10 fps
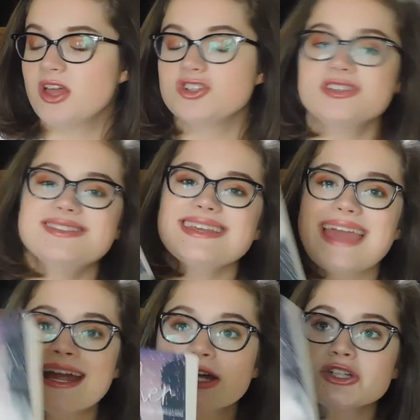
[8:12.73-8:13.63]
just the
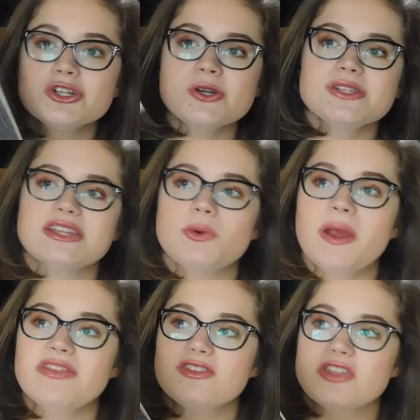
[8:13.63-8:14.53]
characters and the
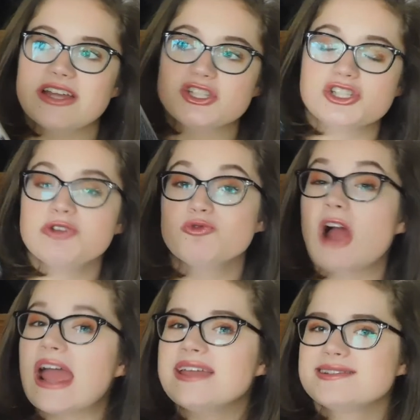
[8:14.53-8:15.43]
way that she
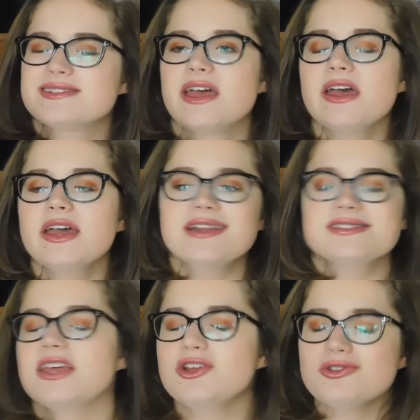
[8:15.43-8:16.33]
writes, it's
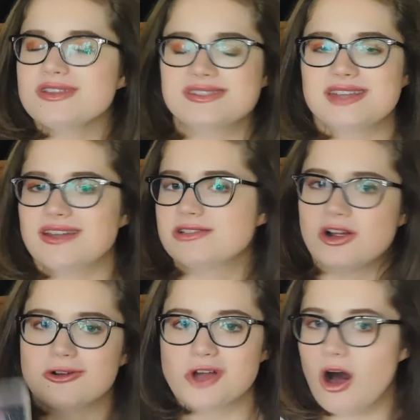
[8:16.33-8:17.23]
like you're listening to
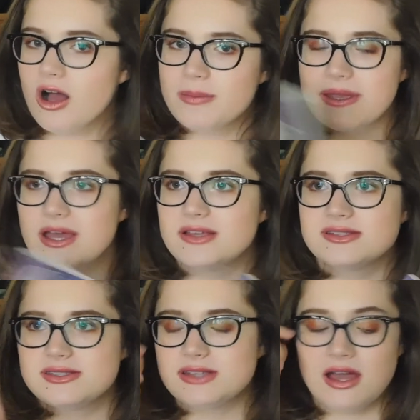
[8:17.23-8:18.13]
her talk,
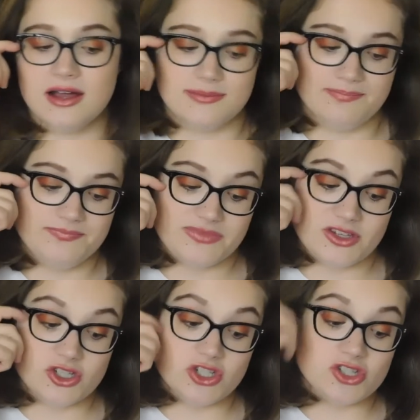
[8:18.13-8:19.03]
because
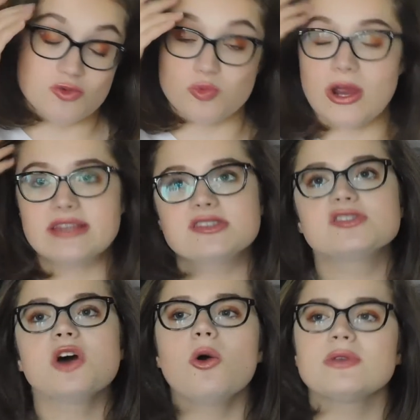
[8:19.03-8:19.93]
she just writes
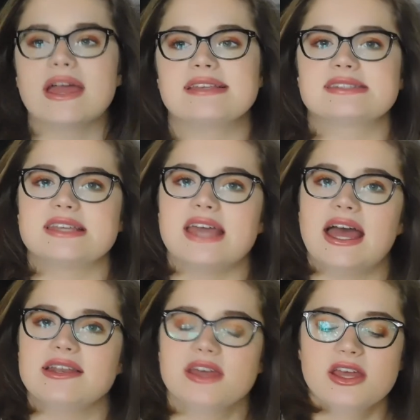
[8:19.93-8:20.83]
so nicely,
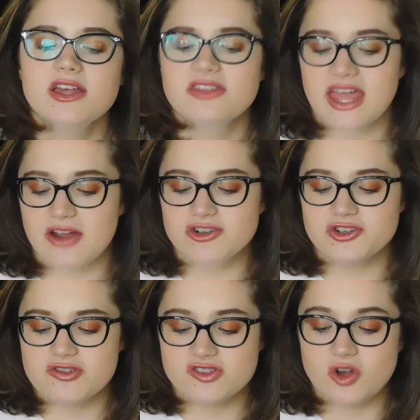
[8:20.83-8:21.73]
and the
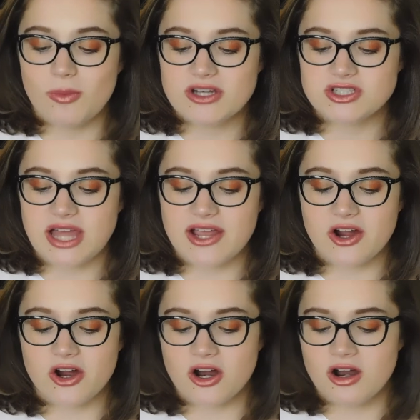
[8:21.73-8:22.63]
character is so much like
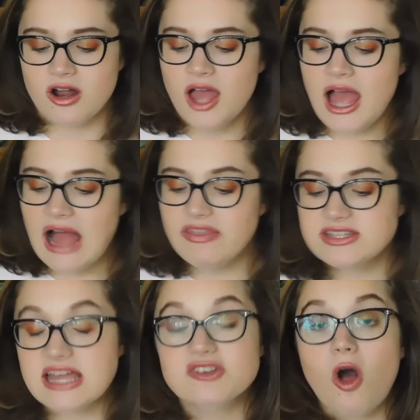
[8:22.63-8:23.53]
her, and the
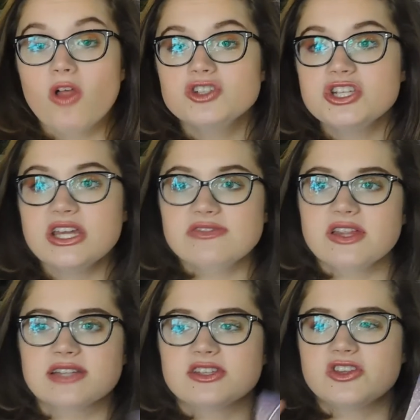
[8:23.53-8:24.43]
technology and
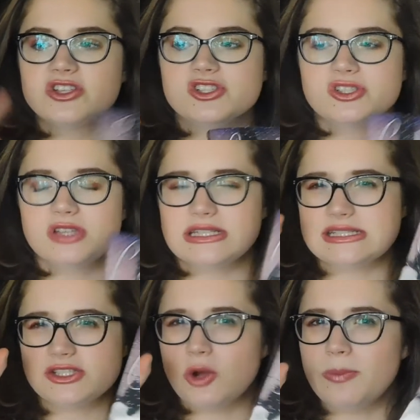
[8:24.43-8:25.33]
like the
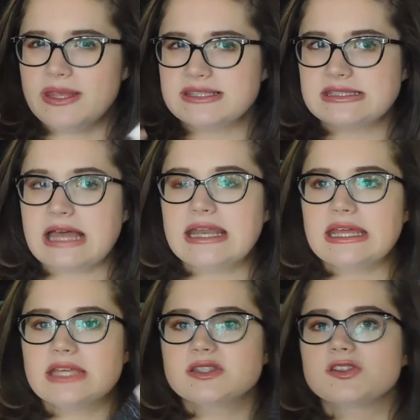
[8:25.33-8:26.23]
dystopian
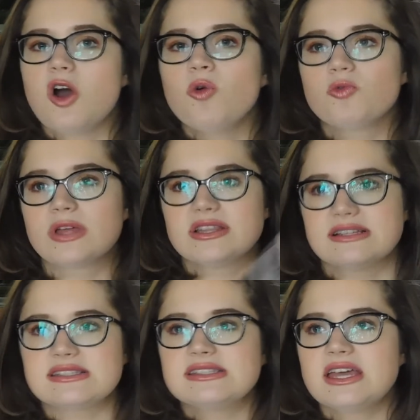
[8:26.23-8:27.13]
setting is so
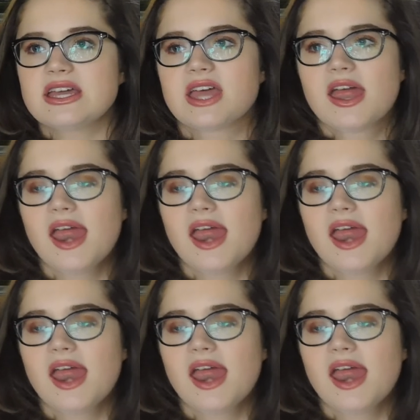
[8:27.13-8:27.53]
realistic